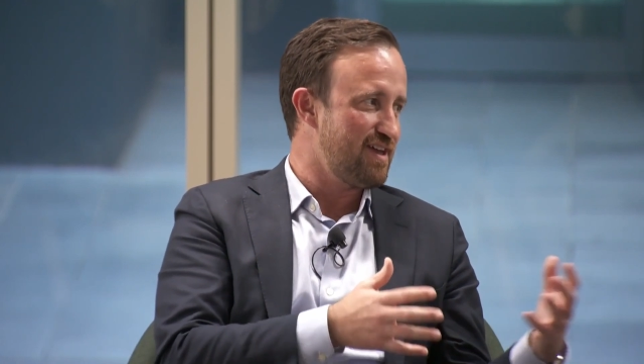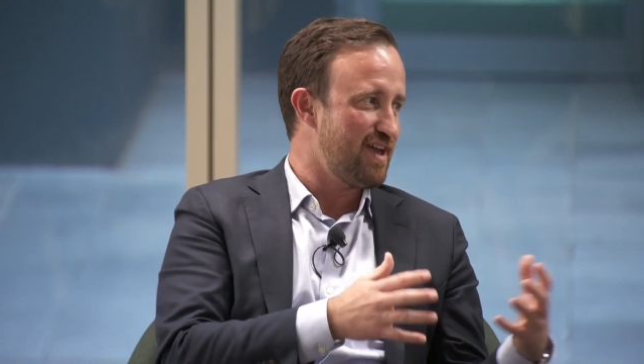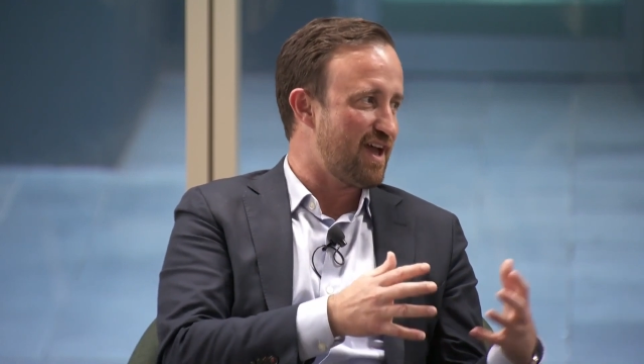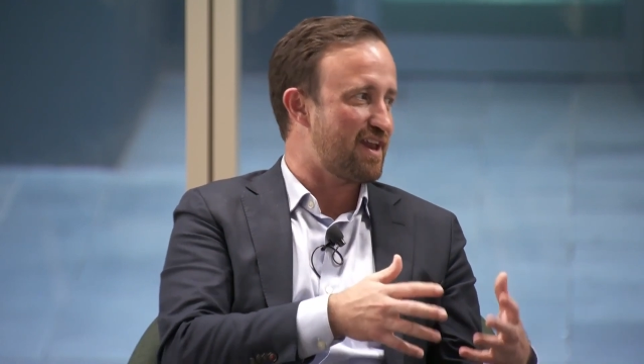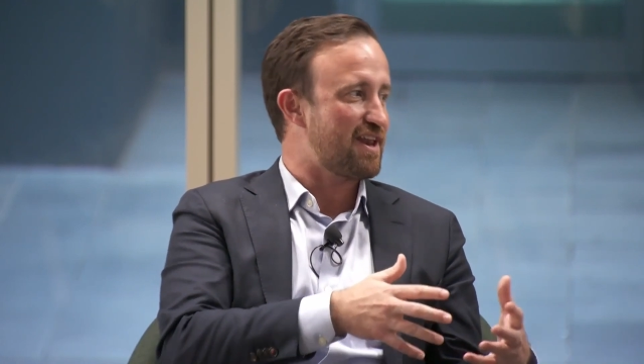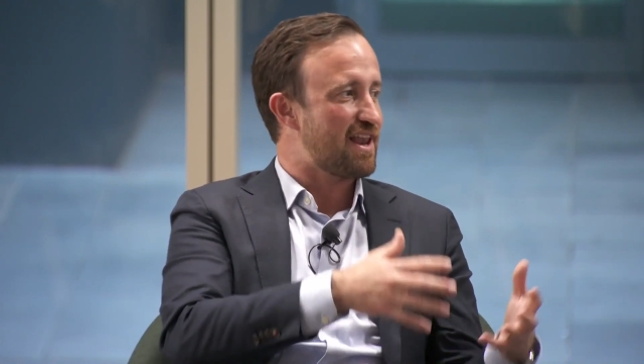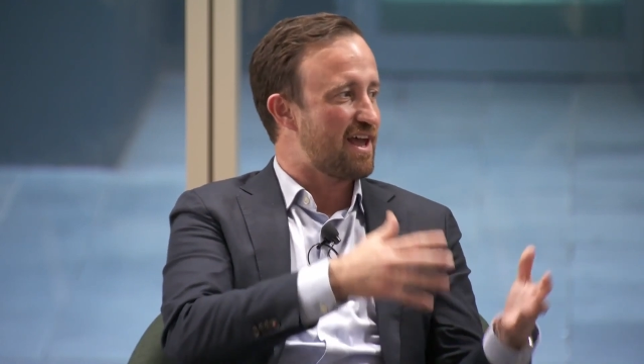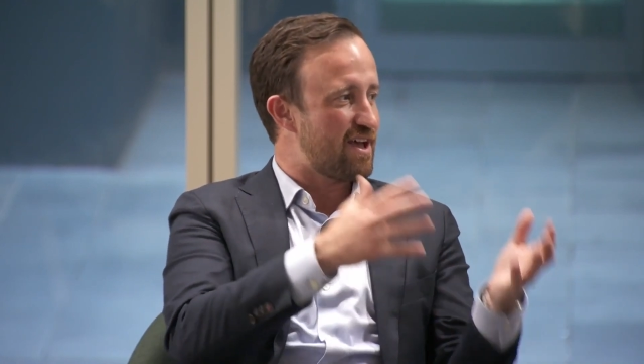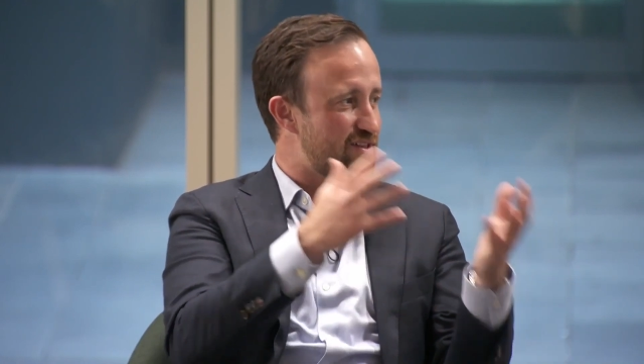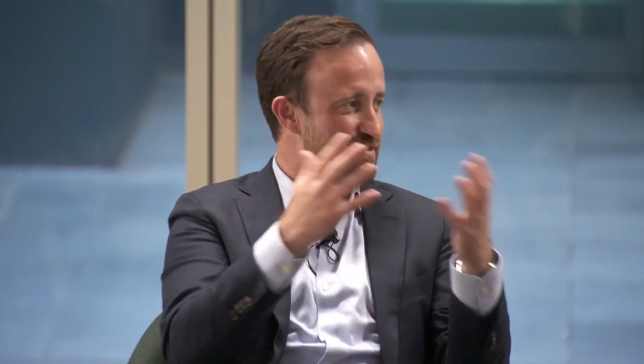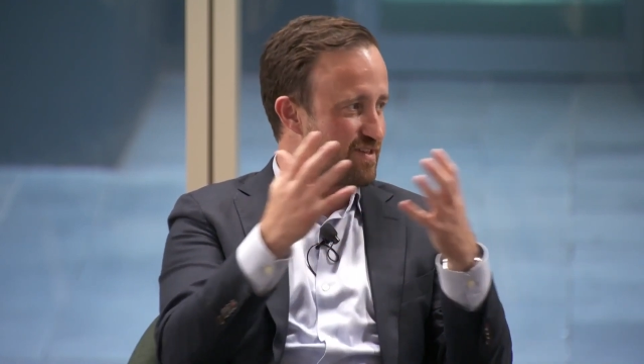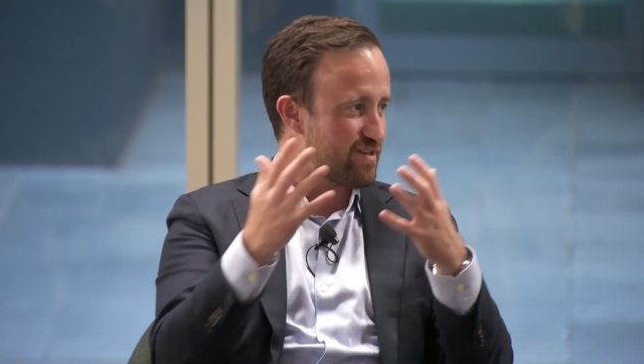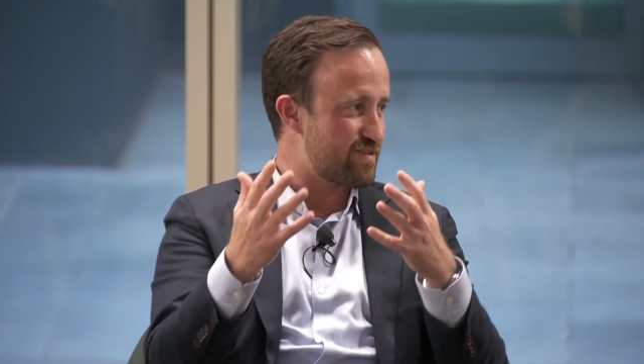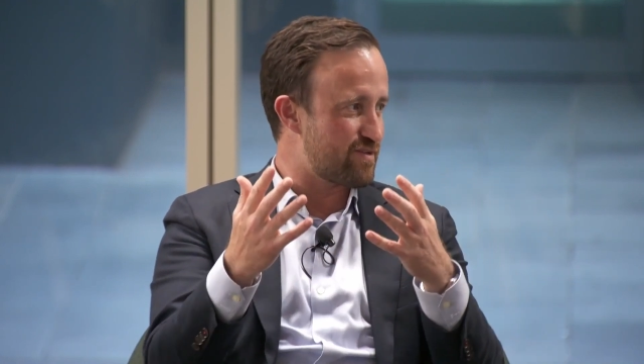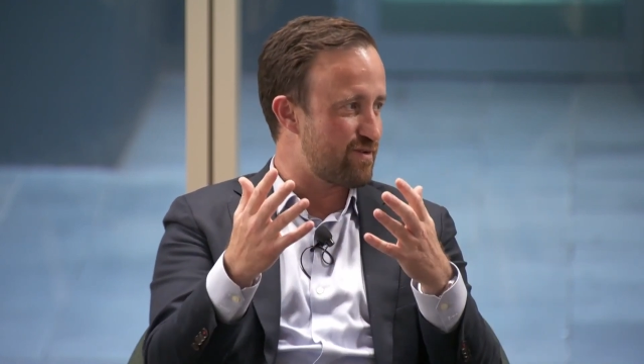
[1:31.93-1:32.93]
and allows
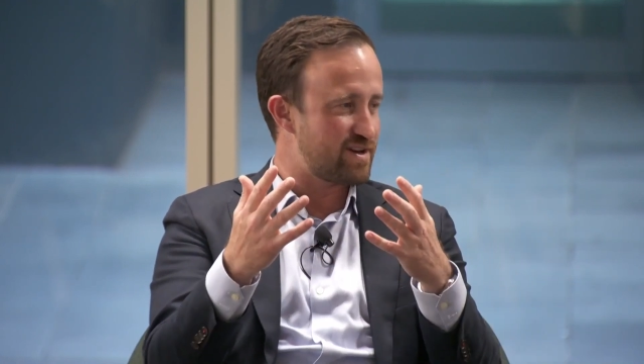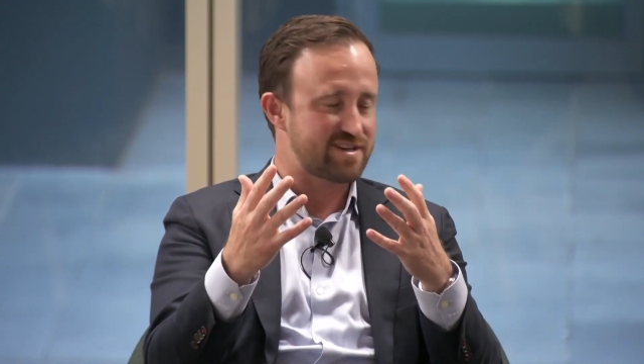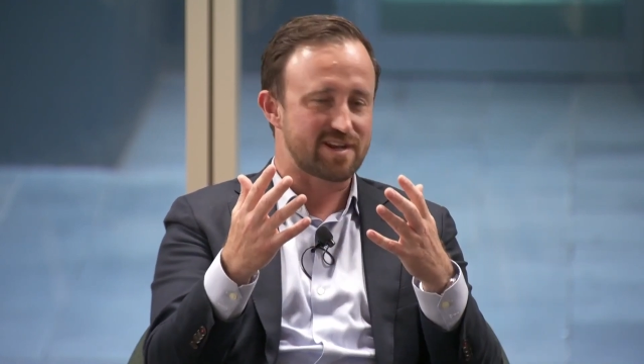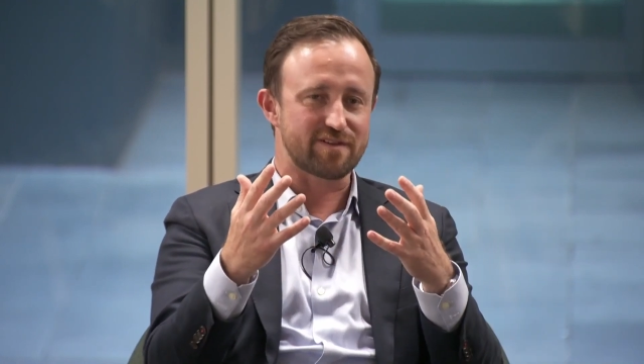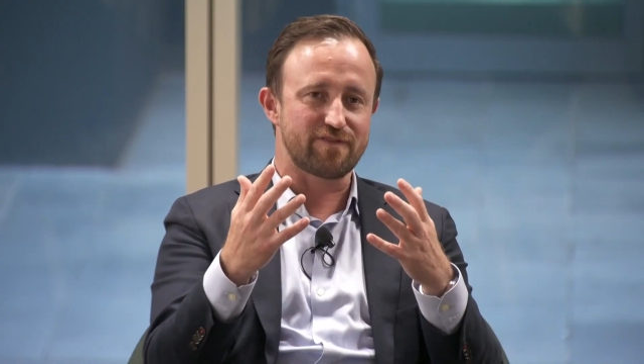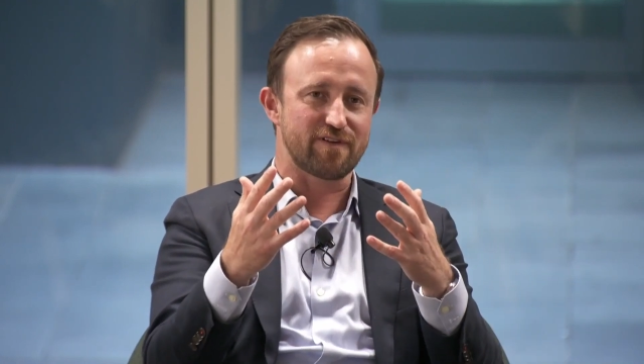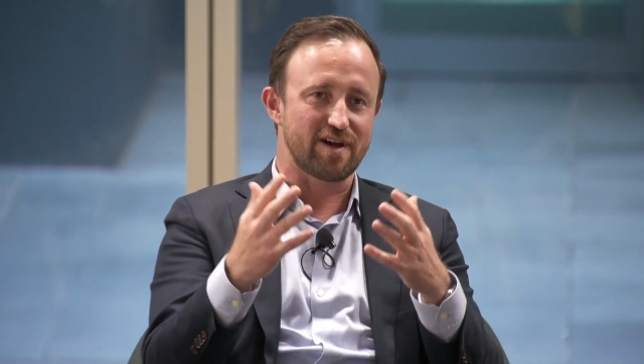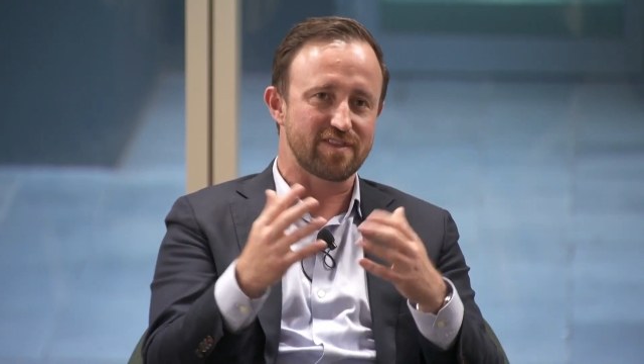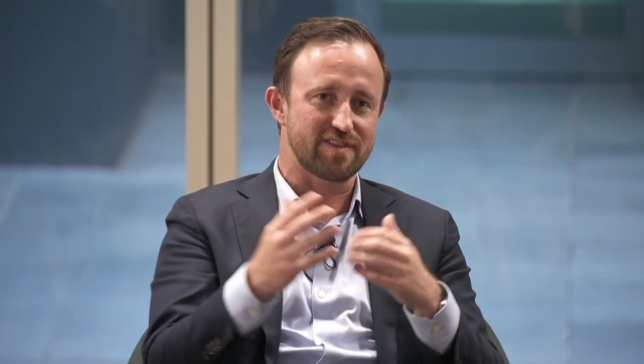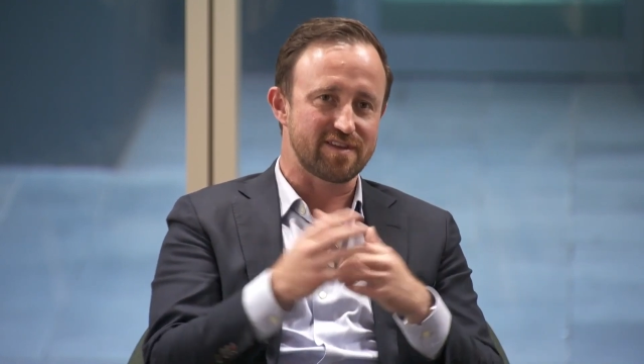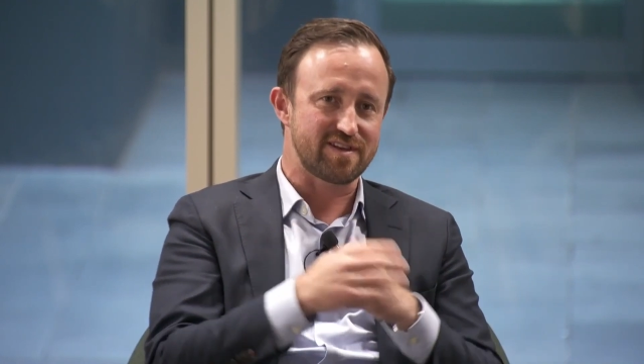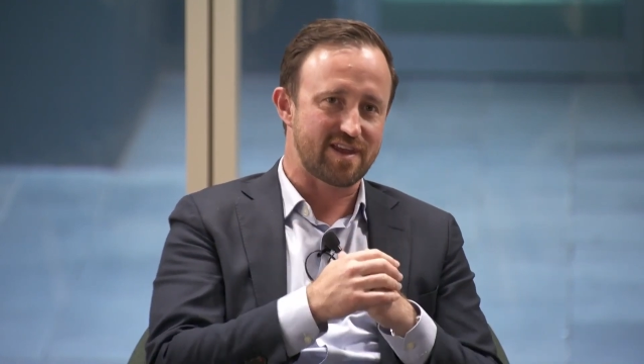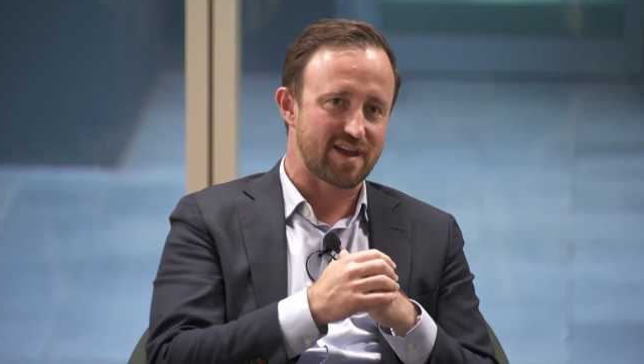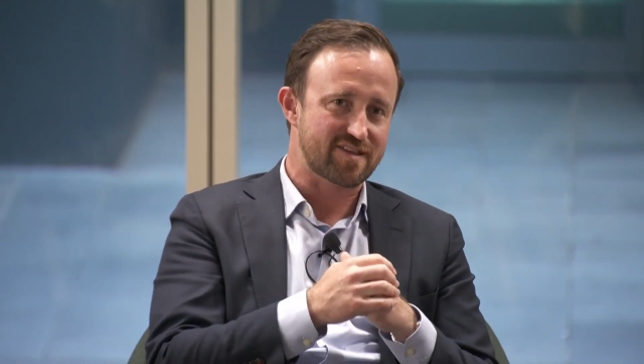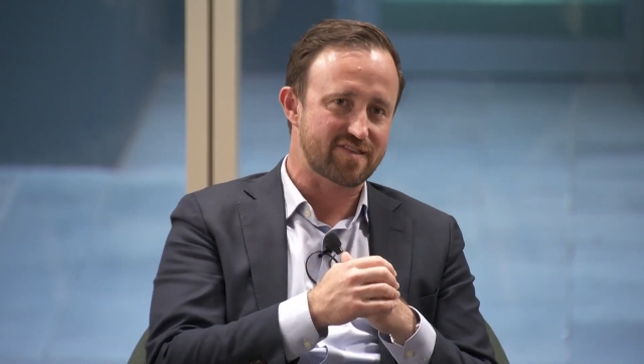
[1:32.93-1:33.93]
us to identify the
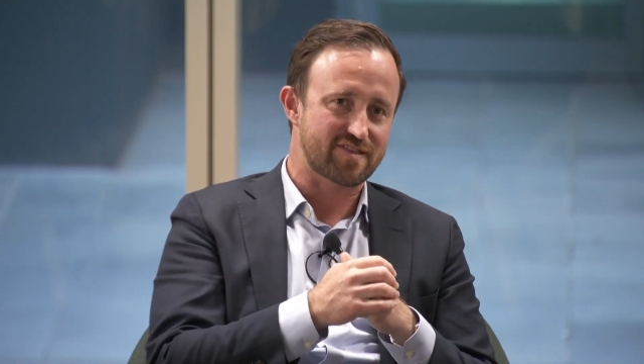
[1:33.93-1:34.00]
next